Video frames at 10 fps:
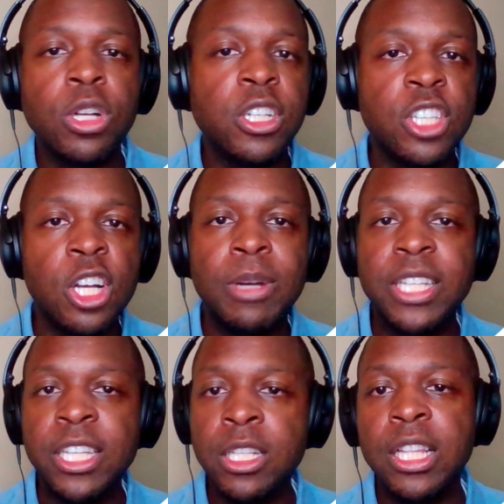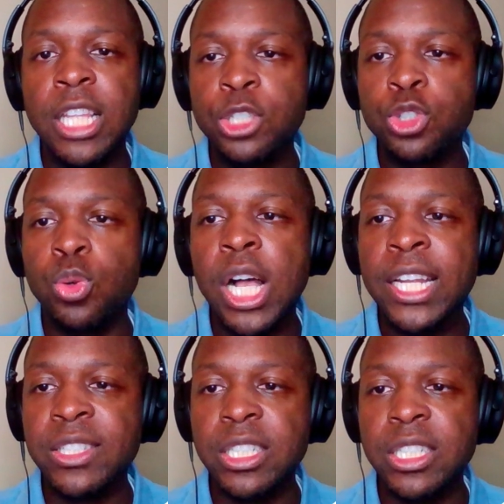going to talk about intellectual
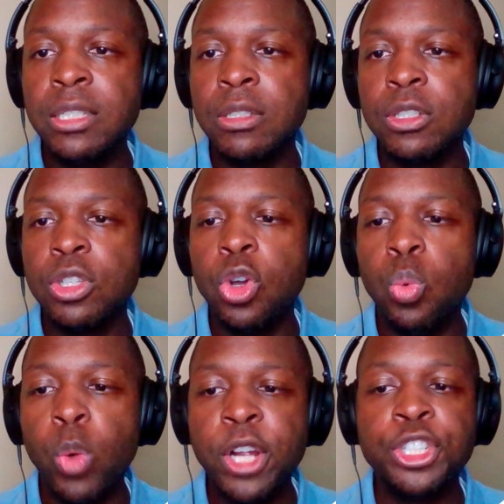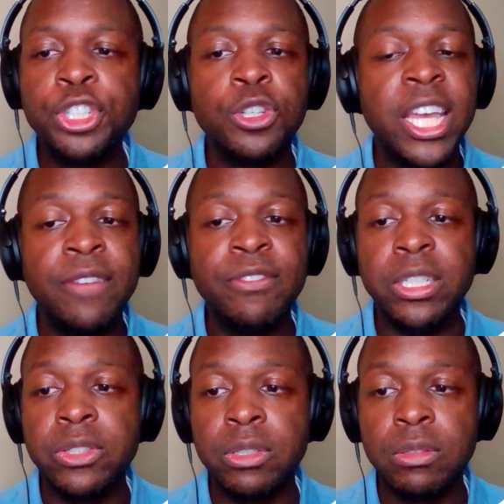honesty, where is your
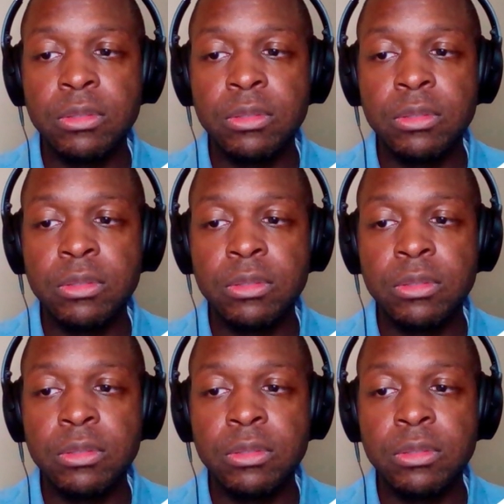evidence?